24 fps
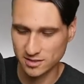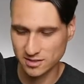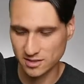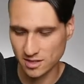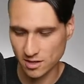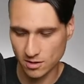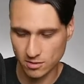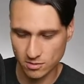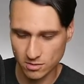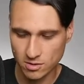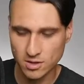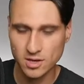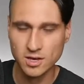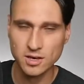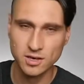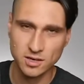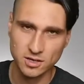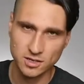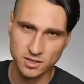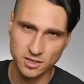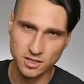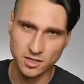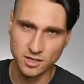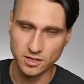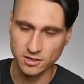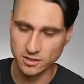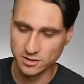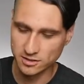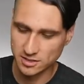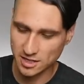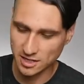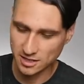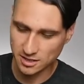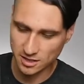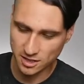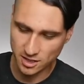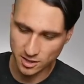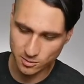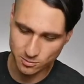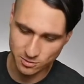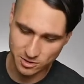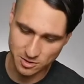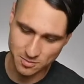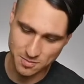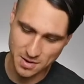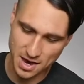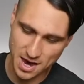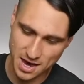So, you know, you take the good with
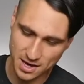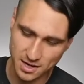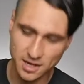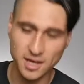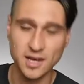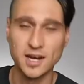the bad,